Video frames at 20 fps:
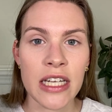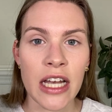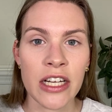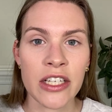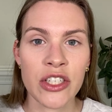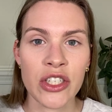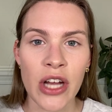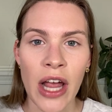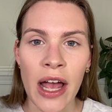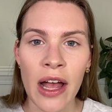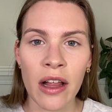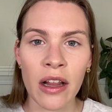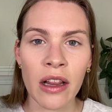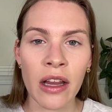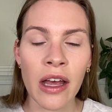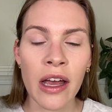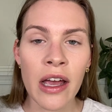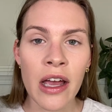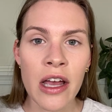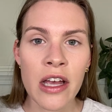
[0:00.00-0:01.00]
a
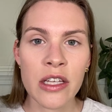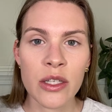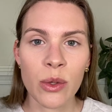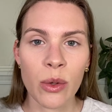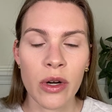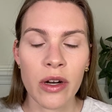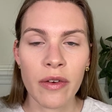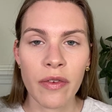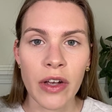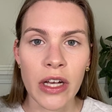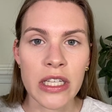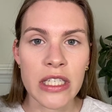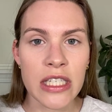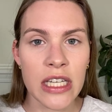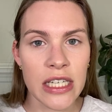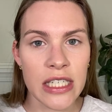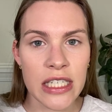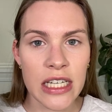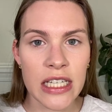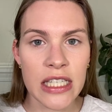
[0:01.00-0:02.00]
gel sort of
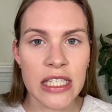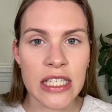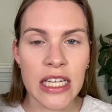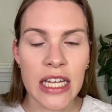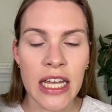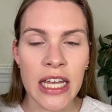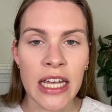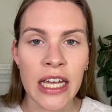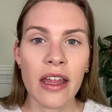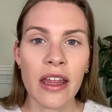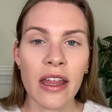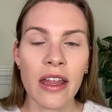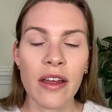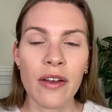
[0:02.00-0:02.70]
consistency.